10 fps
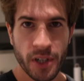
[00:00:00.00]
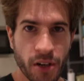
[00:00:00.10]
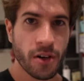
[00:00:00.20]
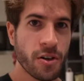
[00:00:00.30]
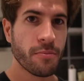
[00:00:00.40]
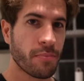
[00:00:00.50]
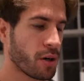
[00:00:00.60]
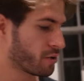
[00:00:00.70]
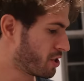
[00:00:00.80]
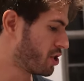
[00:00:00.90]
got home
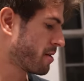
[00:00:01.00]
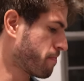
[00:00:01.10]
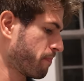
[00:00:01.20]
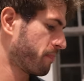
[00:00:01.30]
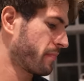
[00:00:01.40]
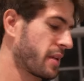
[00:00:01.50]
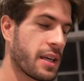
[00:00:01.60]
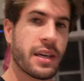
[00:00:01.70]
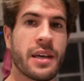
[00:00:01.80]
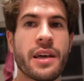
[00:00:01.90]
post gym
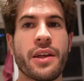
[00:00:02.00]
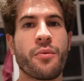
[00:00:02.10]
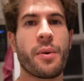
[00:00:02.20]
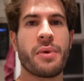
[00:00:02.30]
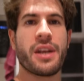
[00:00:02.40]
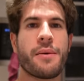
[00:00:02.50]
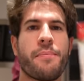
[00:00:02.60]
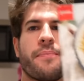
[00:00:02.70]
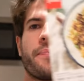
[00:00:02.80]
and whipping up